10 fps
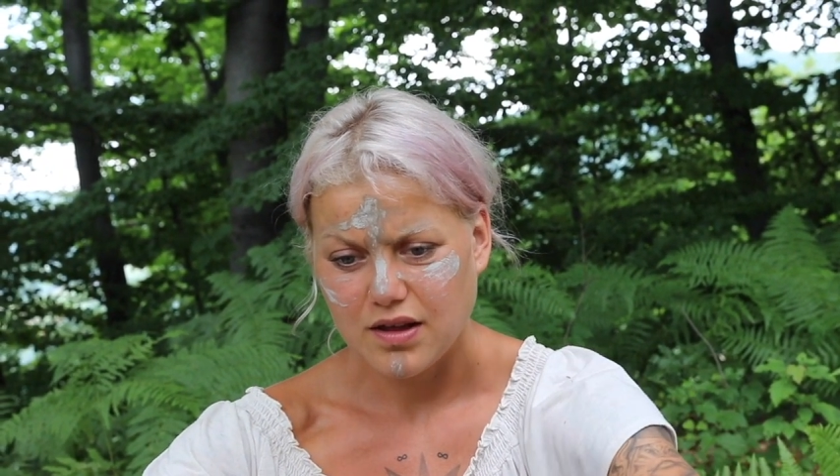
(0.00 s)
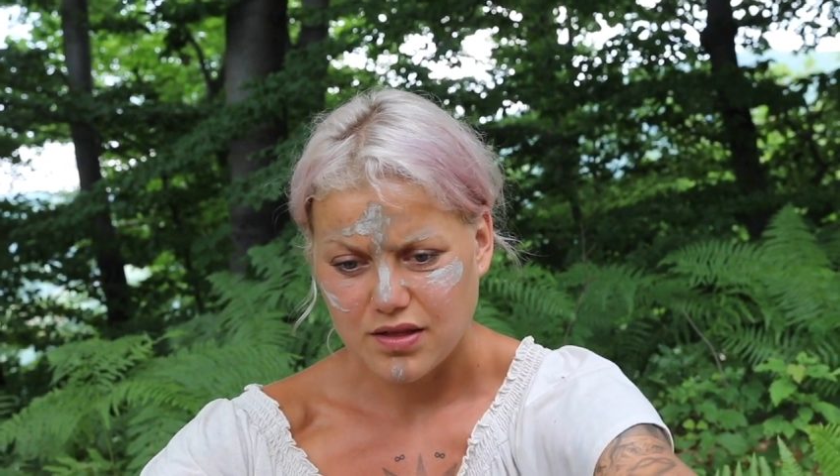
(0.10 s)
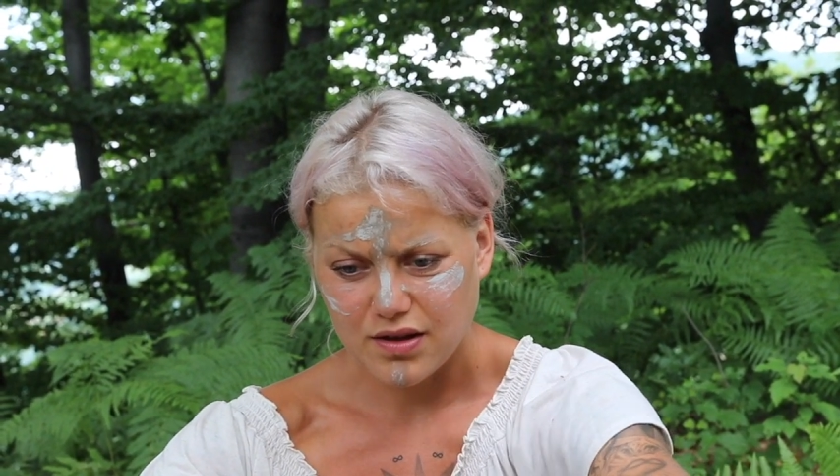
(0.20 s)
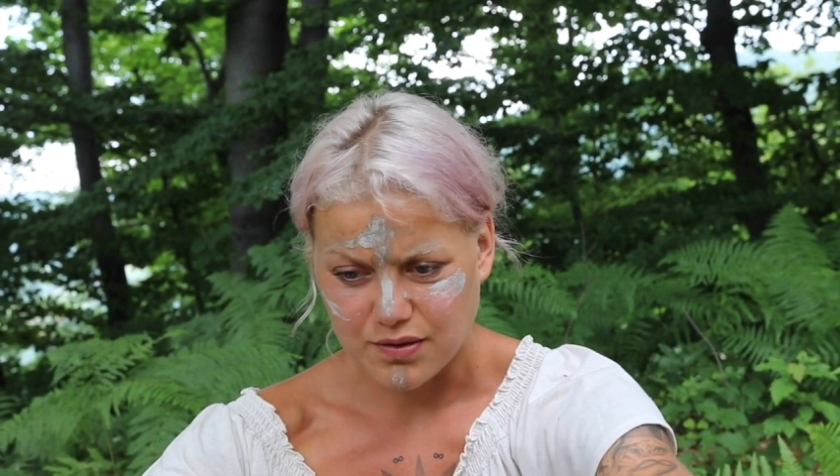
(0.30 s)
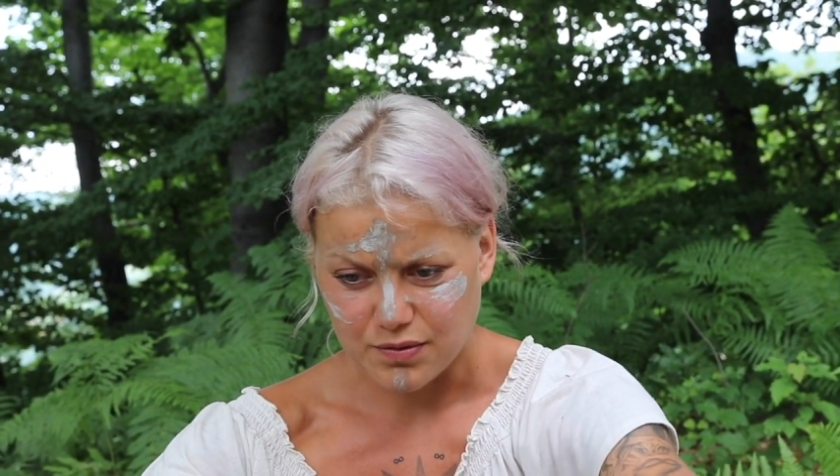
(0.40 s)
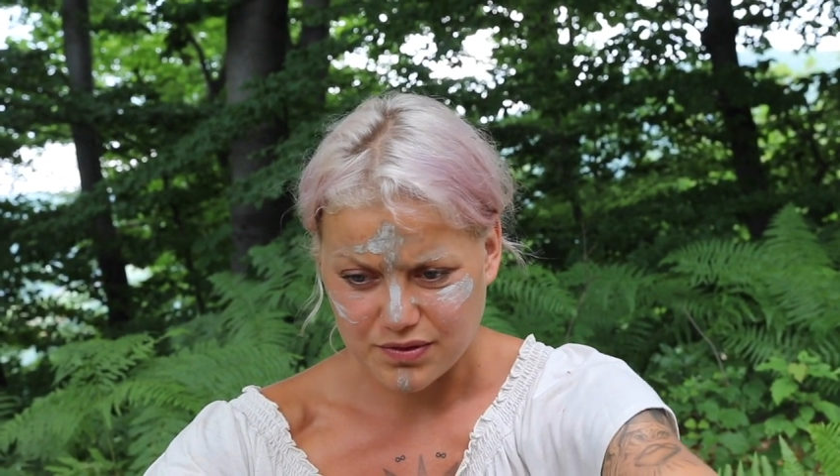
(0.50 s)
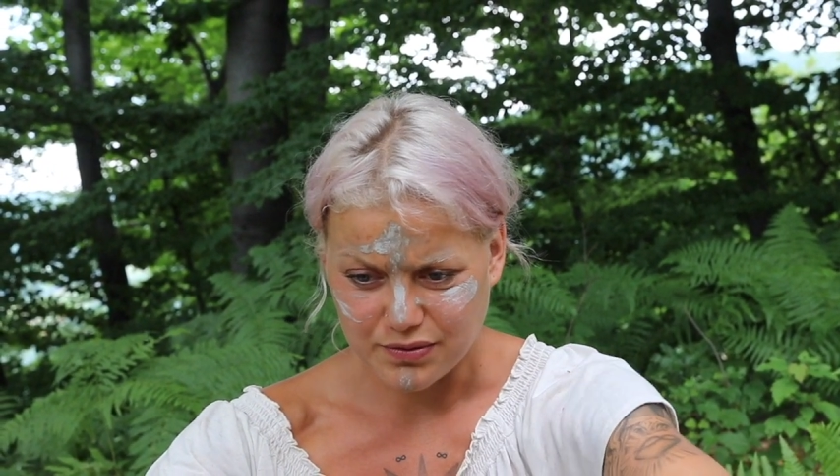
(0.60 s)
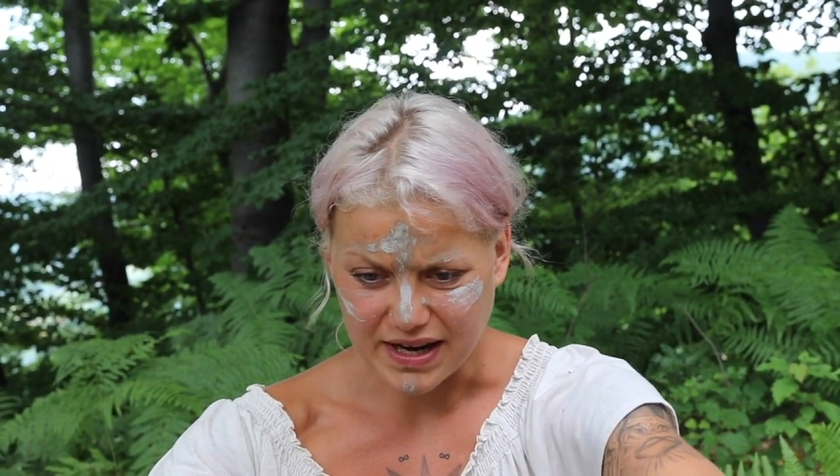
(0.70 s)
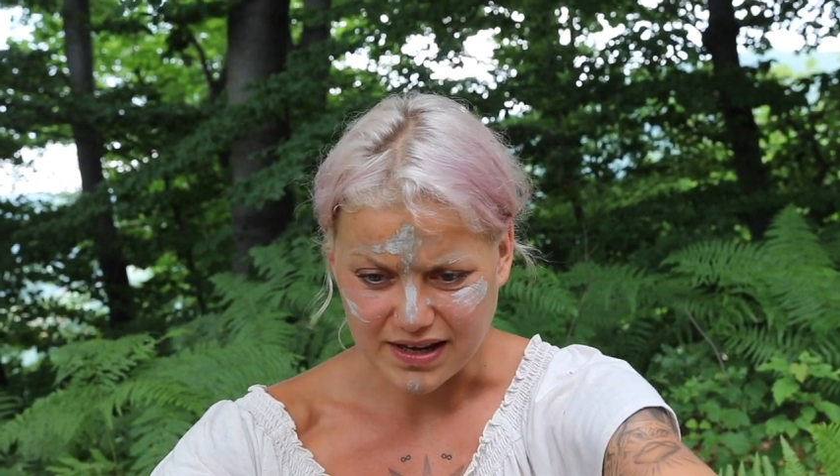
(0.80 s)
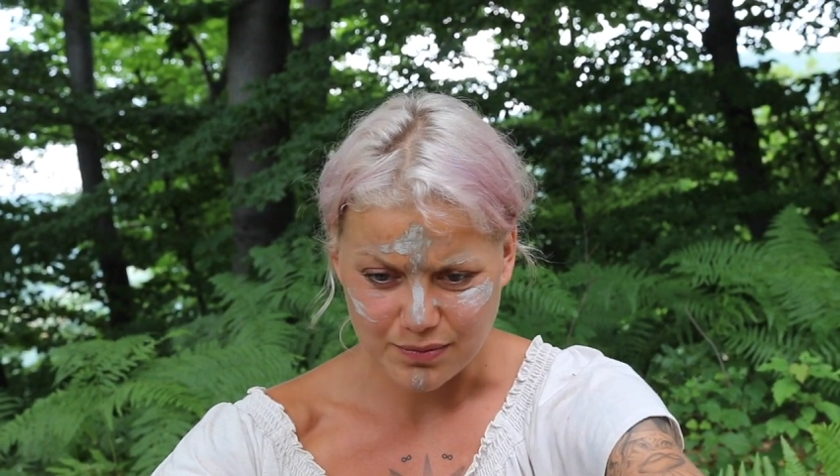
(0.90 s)
The
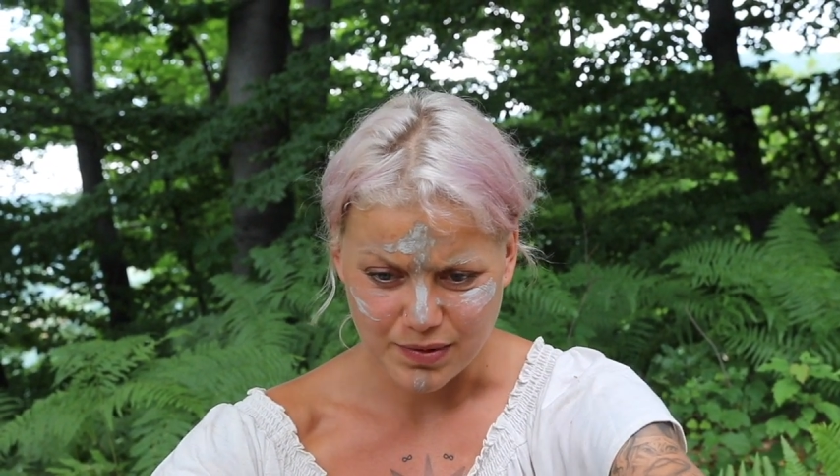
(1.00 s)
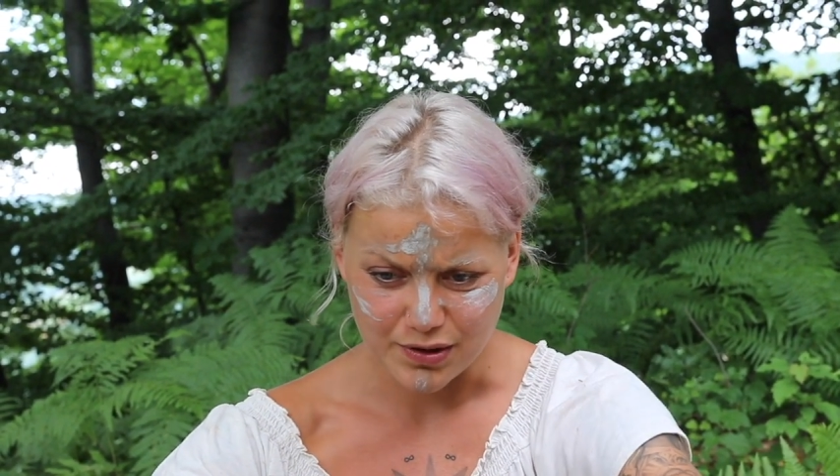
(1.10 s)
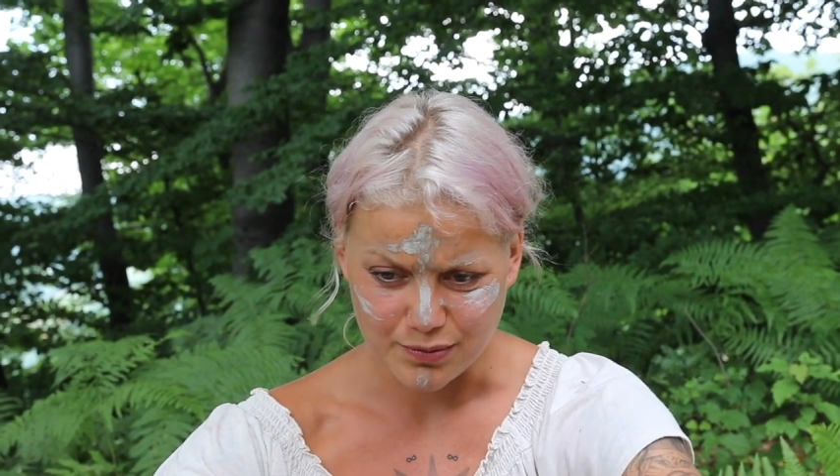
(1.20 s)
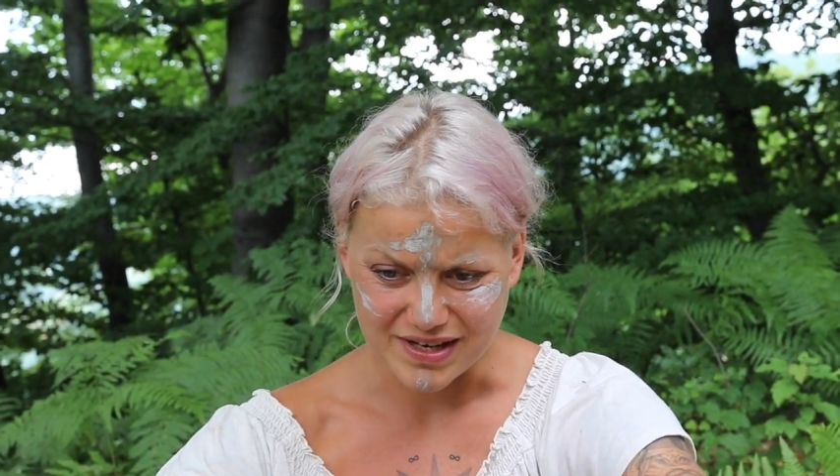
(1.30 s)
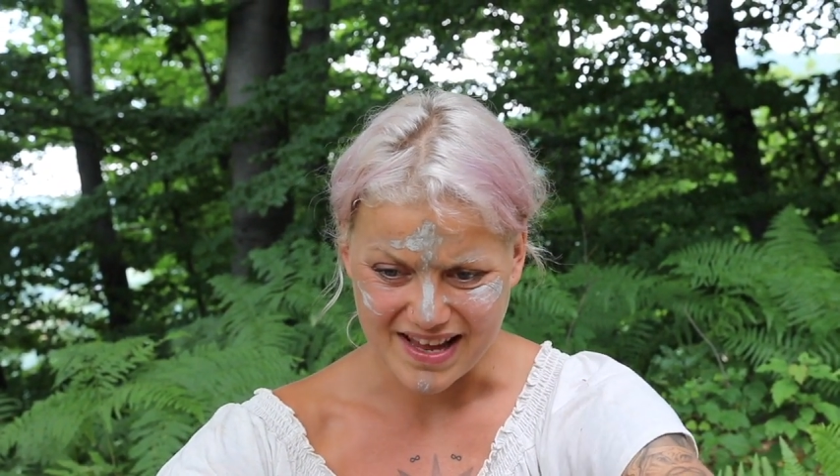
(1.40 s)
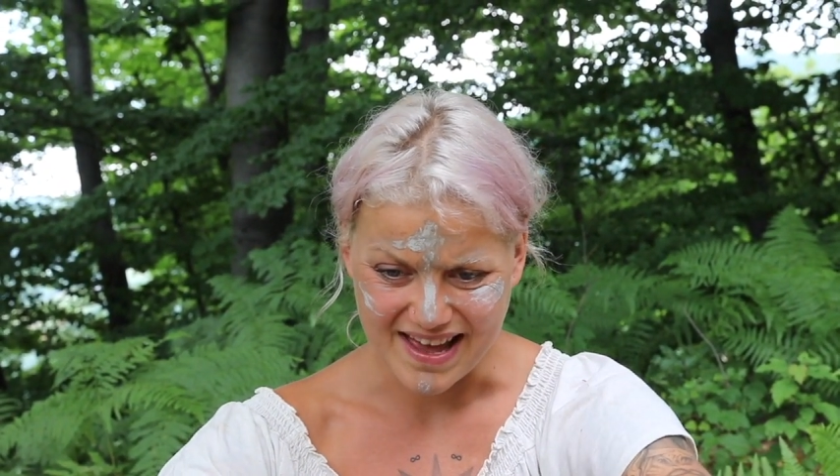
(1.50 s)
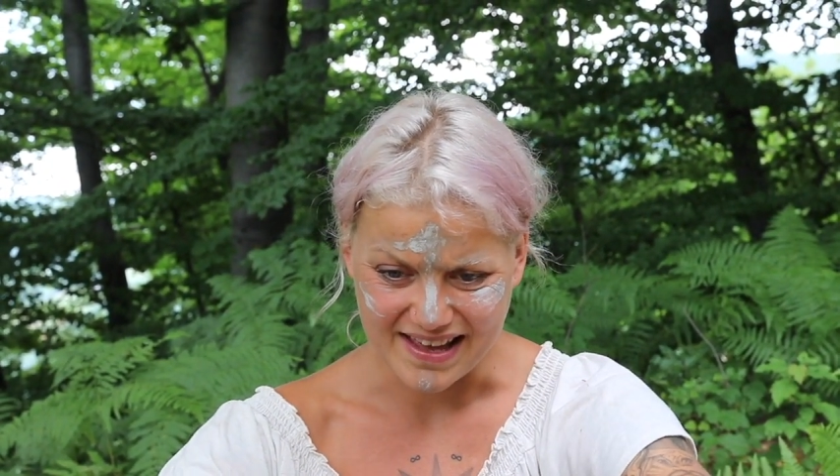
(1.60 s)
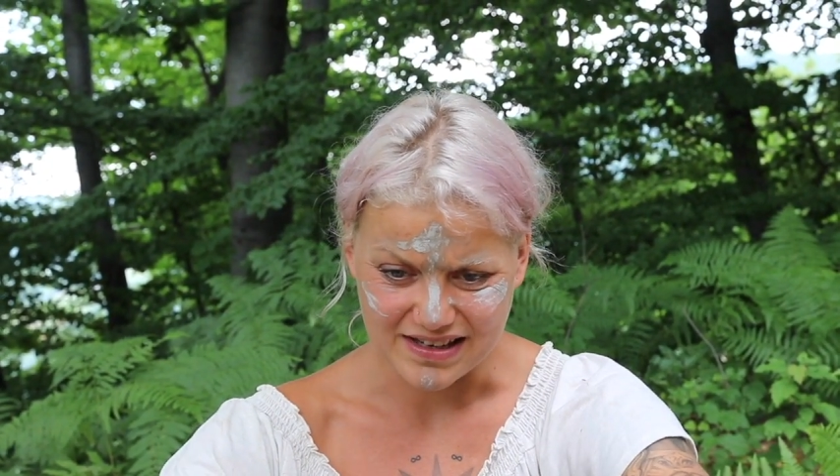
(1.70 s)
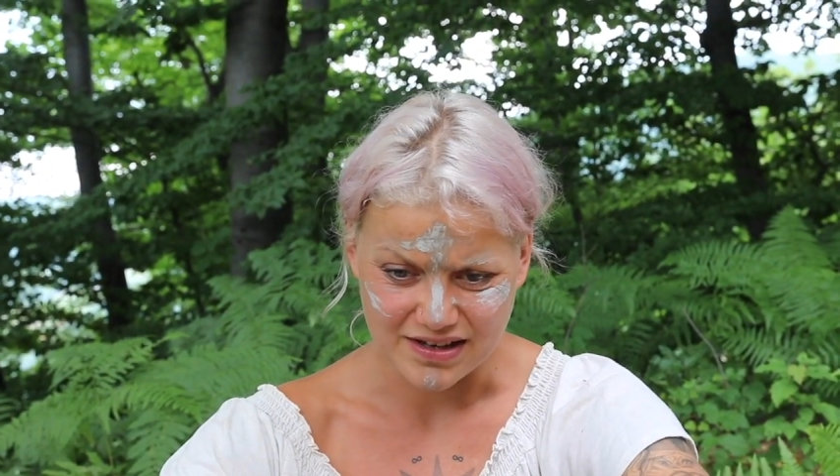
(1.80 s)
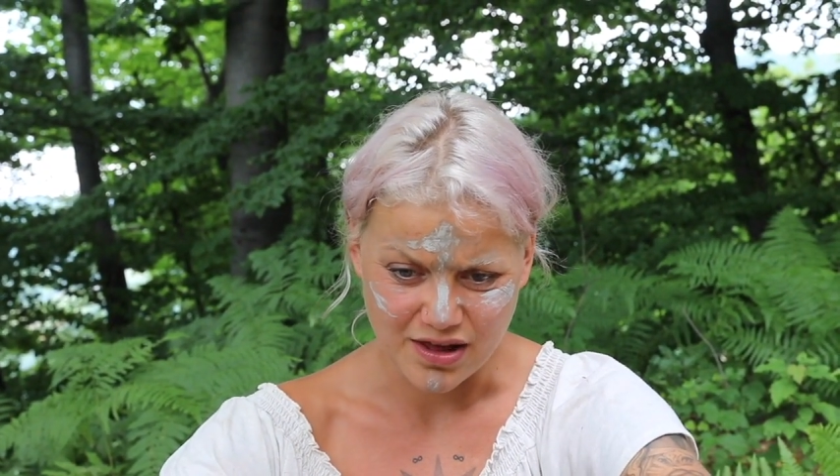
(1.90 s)
dragon pyramid
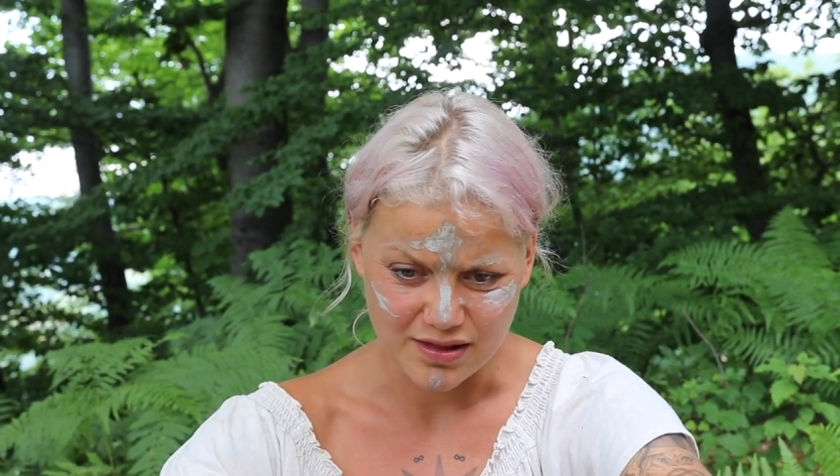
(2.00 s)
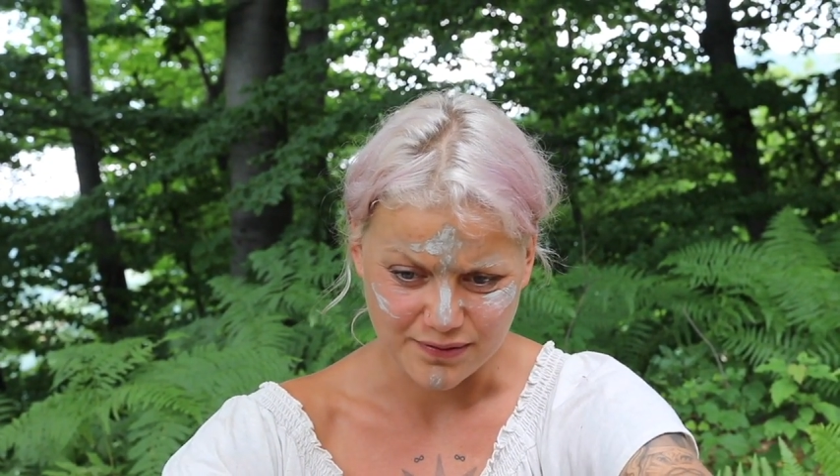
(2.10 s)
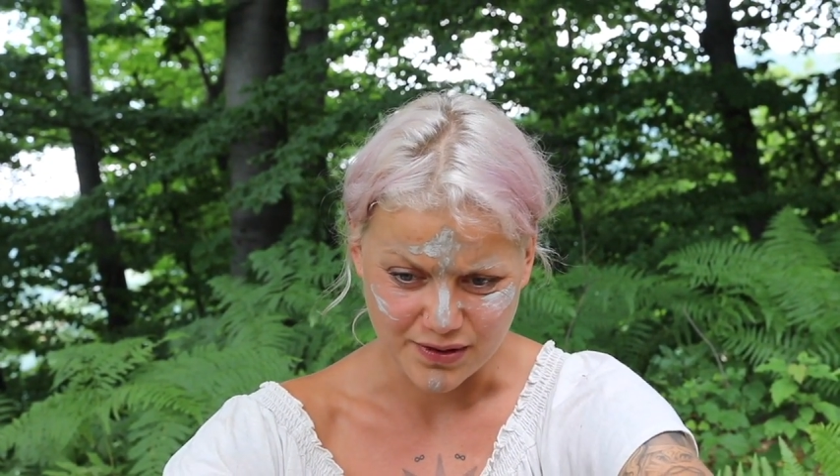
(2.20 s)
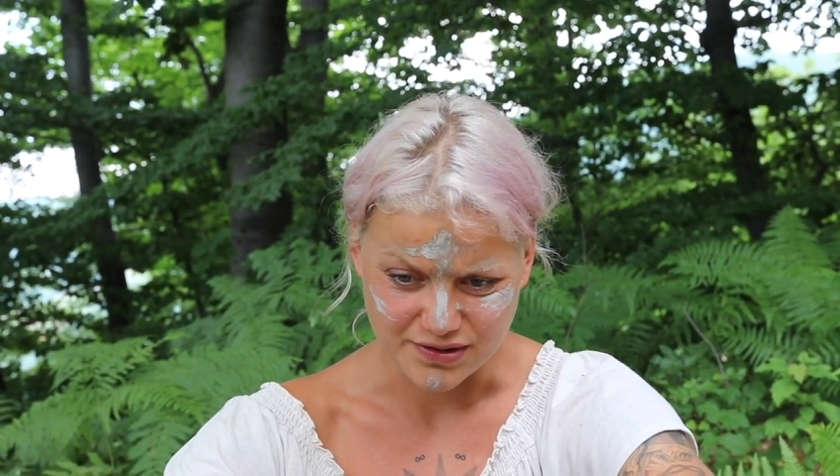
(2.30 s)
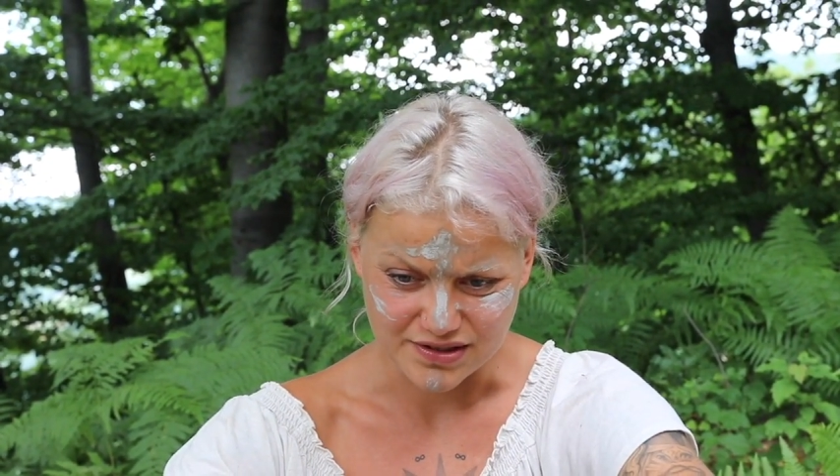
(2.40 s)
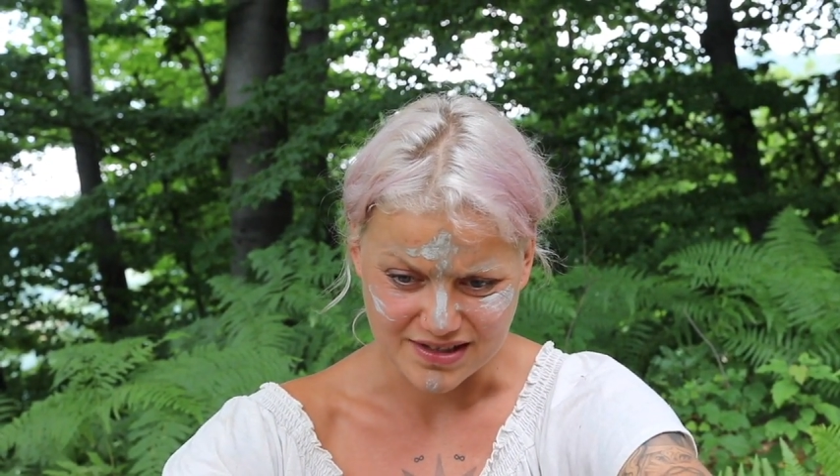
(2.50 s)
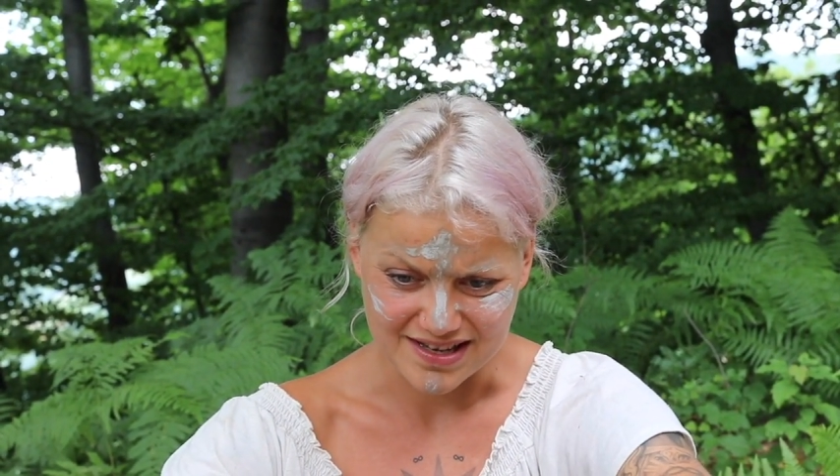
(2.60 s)
had another function,